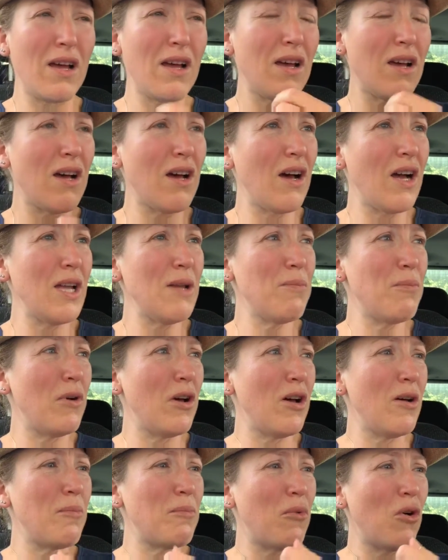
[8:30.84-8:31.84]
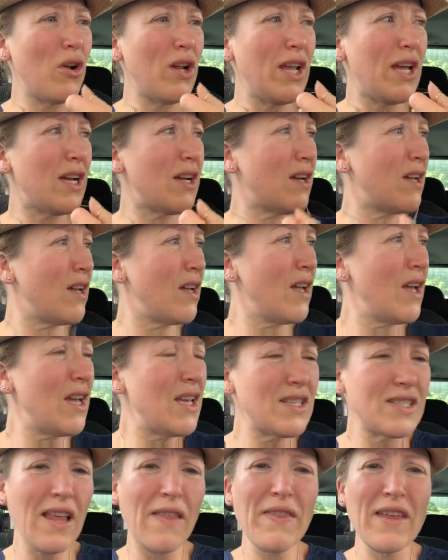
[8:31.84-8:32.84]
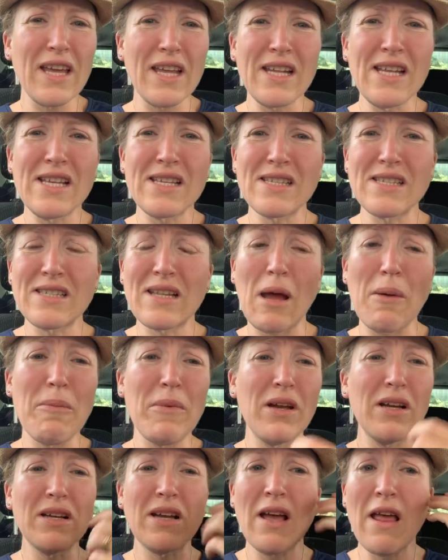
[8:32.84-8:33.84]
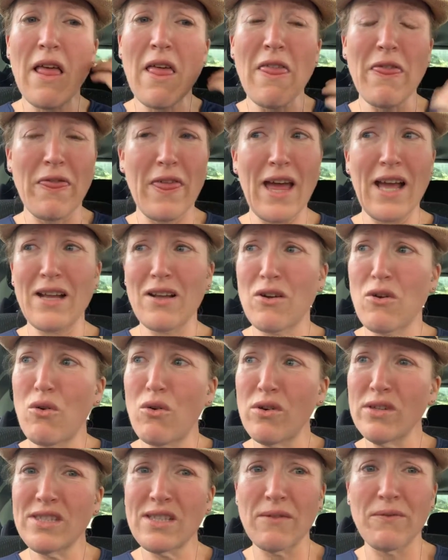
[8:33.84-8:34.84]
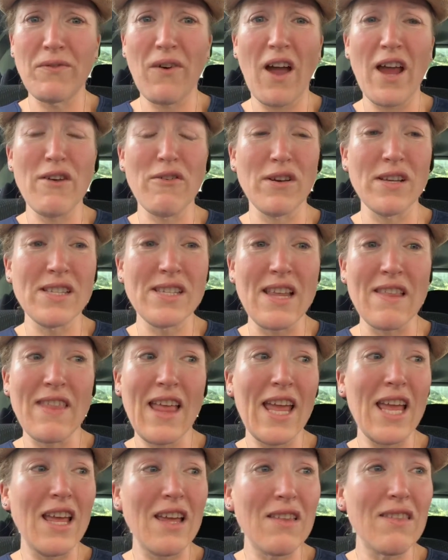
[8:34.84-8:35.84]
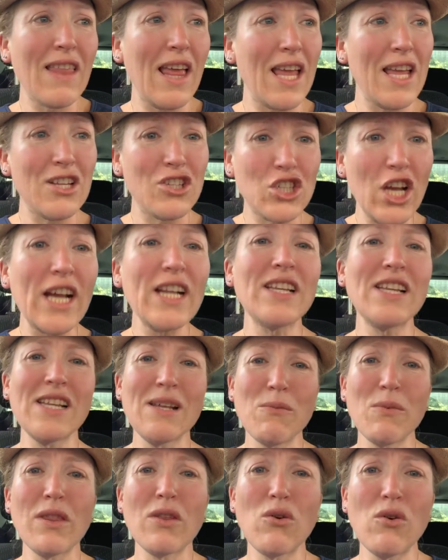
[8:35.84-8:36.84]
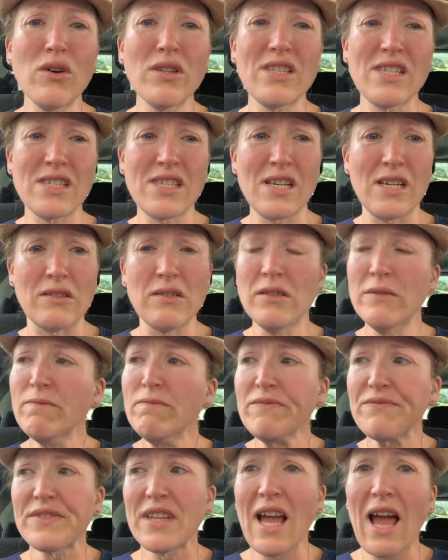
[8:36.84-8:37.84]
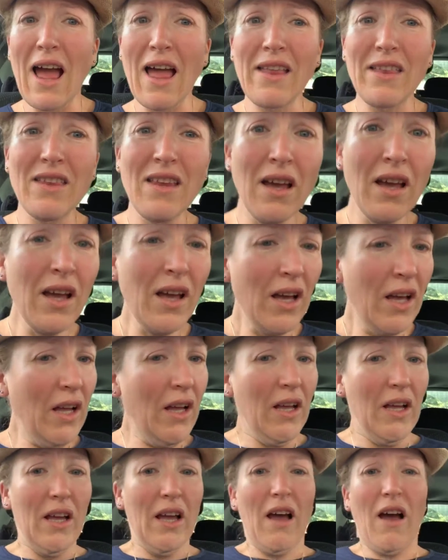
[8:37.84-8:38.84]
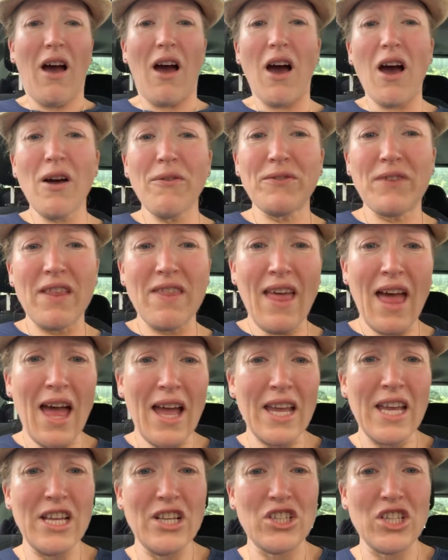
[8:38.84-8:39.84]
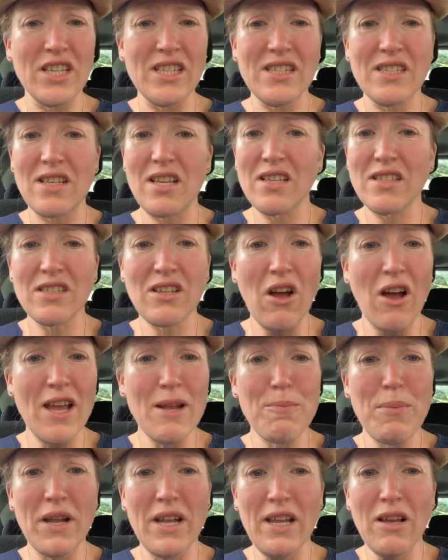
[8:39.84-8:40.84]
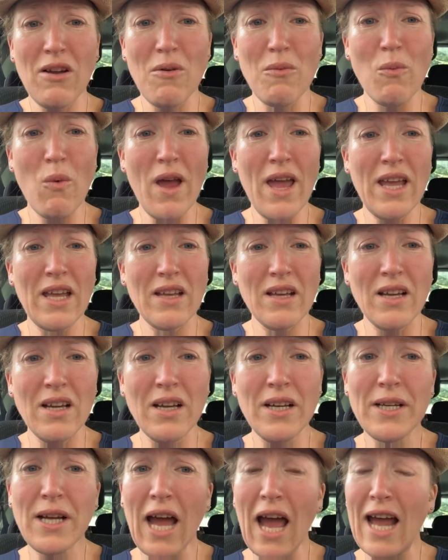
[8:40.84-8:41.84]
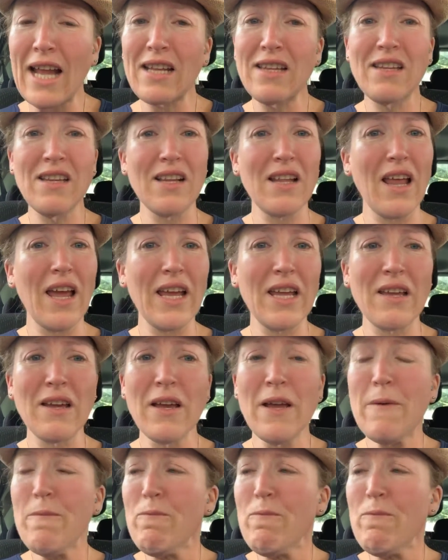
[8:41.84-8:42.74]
hyperbolic something in his stomach that caused a virus, and they injected him with cortisol, and after that he just started putting on weight. And like